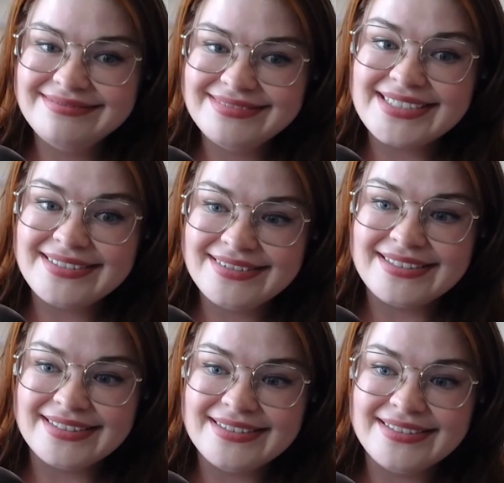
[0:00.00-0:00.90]
this,
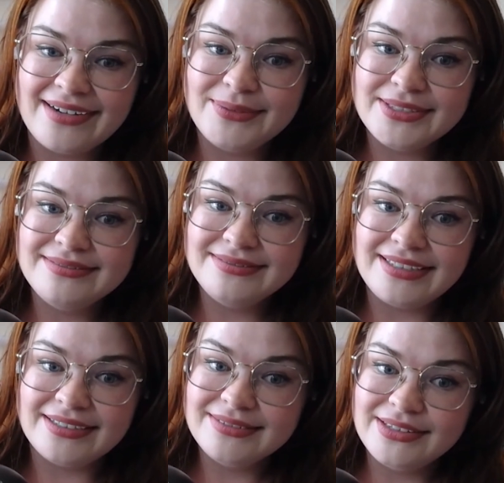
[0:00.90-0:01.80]
this is not what
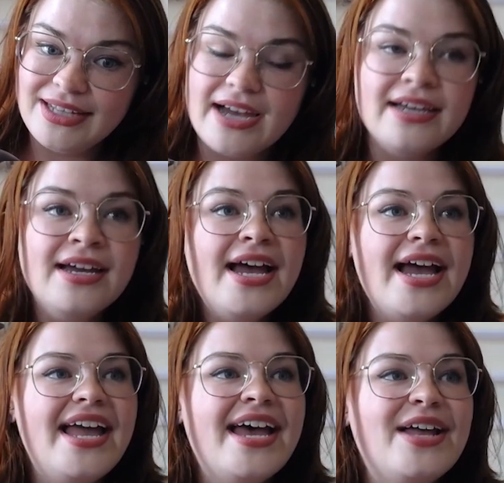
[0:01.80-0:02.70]
you know good luck
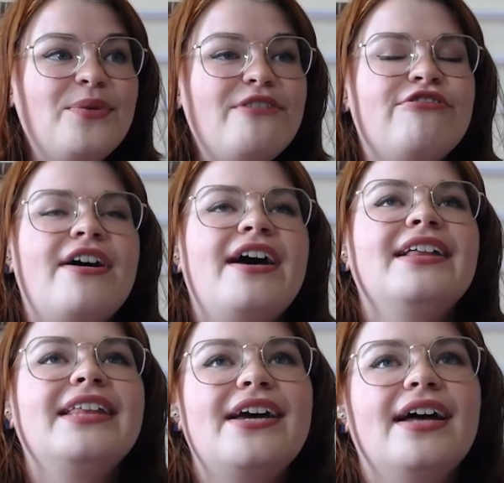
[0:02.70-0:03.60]
and we
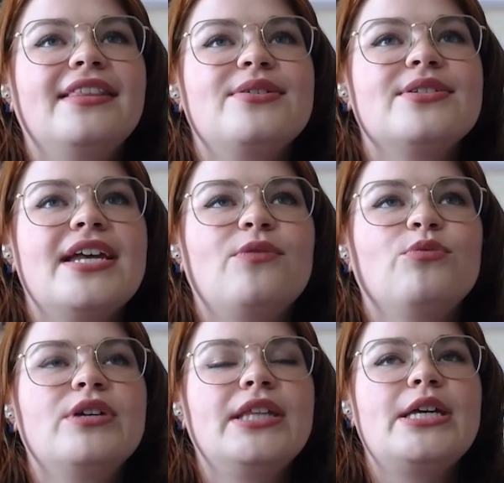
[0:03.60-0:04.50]
finally got those like
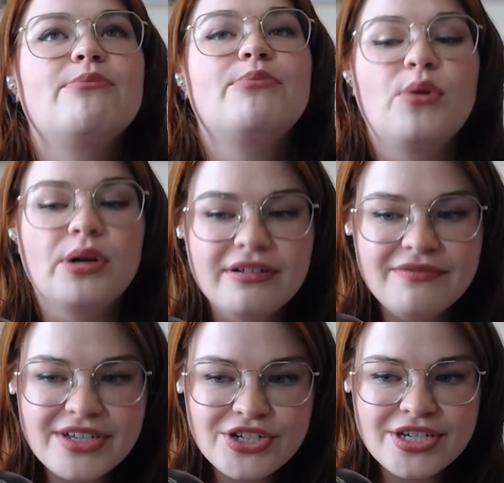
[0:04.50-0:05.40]
really
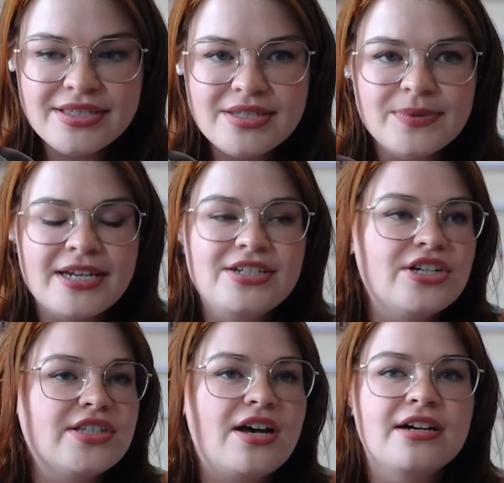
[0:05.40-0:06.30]
important visions when i
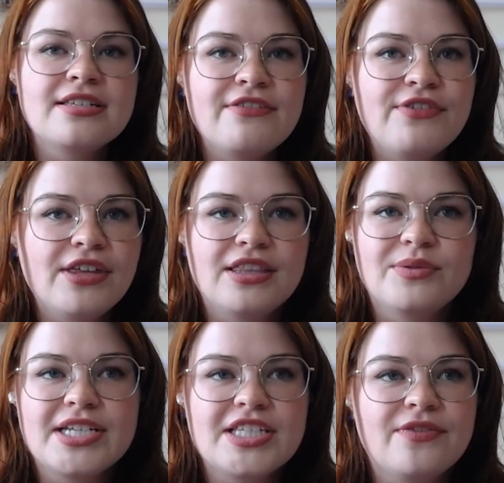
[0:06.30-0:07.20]
just honestly feel like the
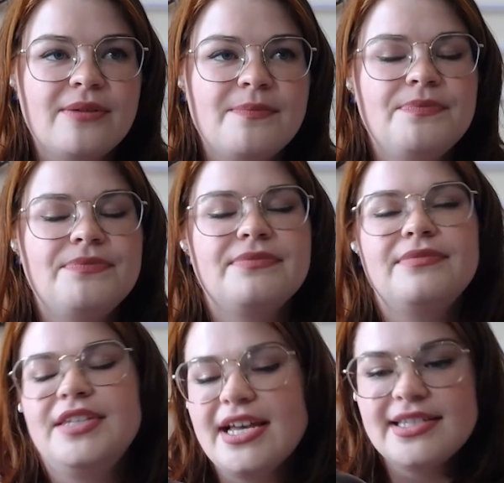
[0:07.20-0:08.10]
rest of them
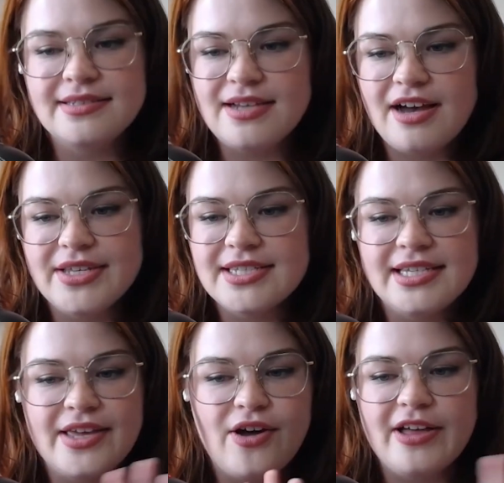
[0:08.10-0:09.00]
yes
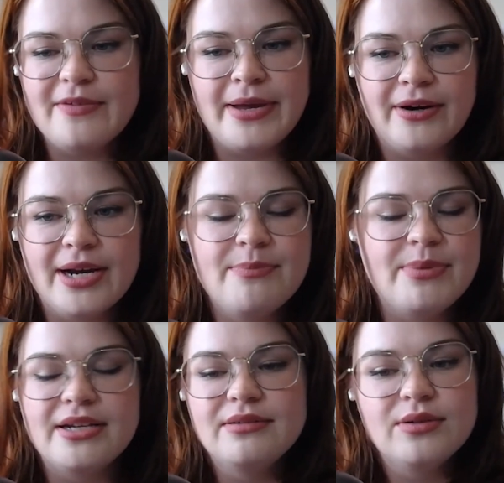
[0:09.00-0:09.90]
obviously they all have merit
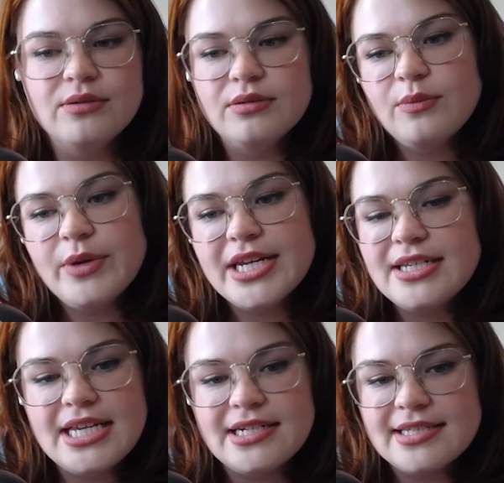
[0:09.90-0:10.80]
but we
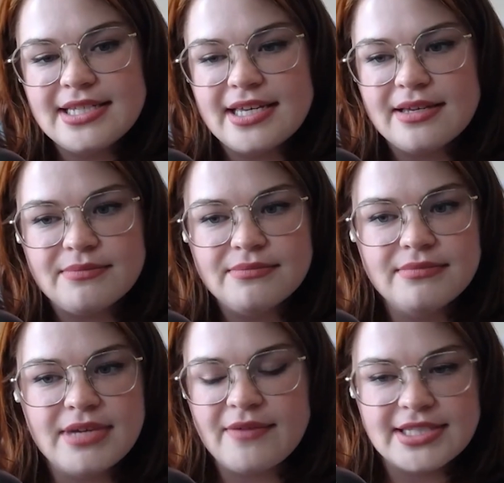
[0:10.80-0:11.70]
didn't need to see him
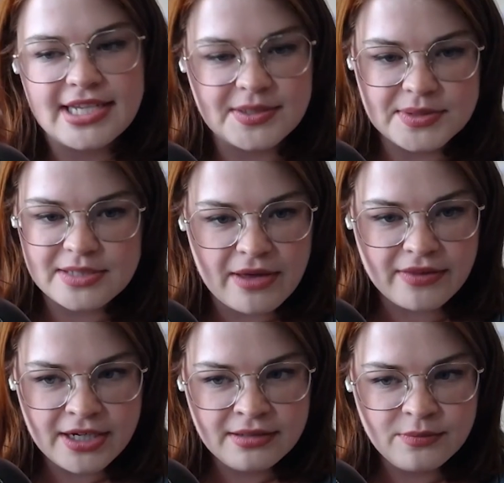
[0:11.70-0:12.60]
having sex with his
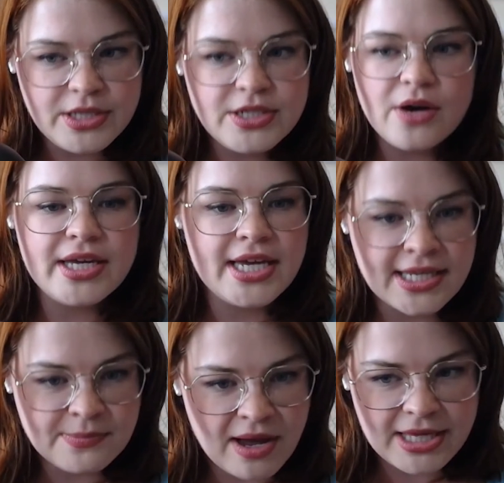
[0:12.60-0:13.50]
mother. We know he
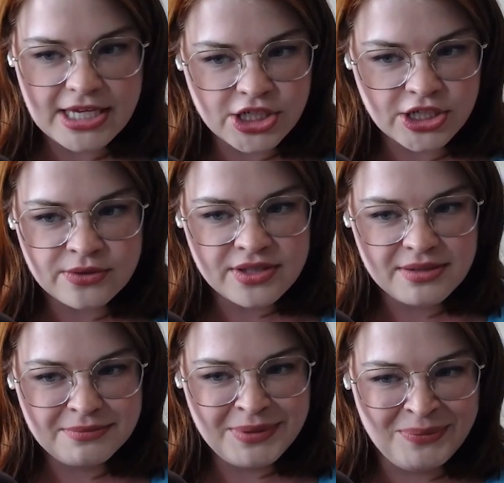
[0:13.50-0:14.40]
has mommy issues.